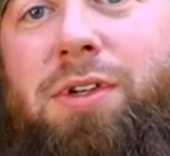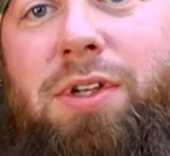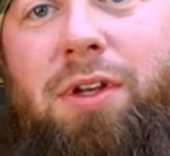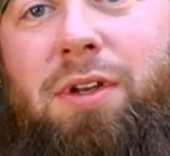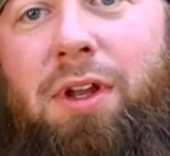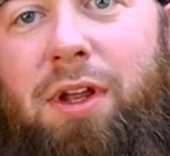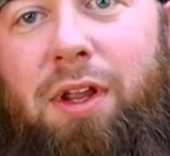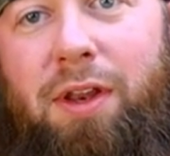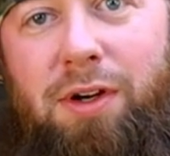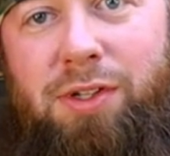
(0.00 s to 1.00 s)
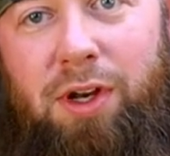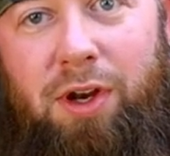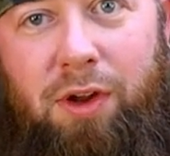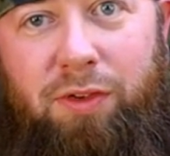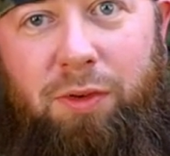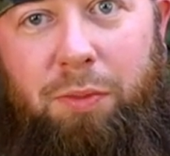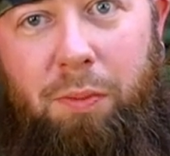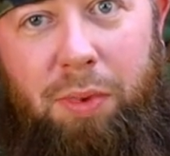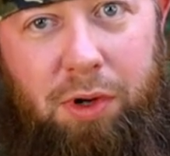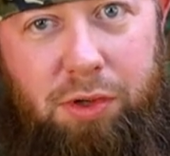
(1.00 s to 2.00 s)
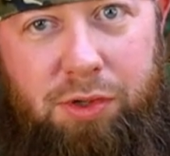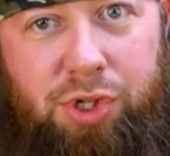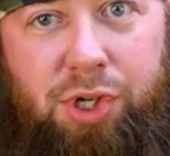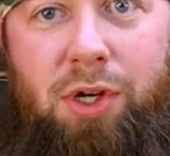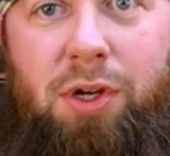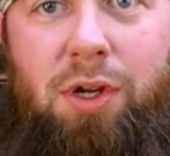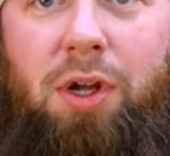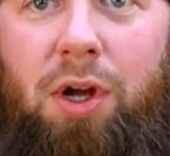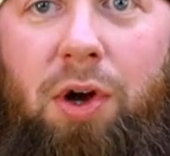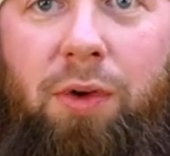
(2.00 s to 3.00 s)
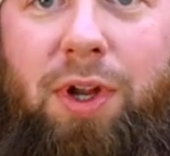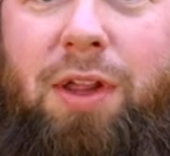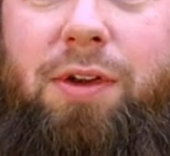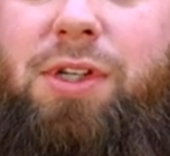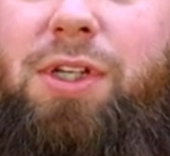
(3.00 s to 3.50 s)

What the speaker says: there's a noticeable bulge on either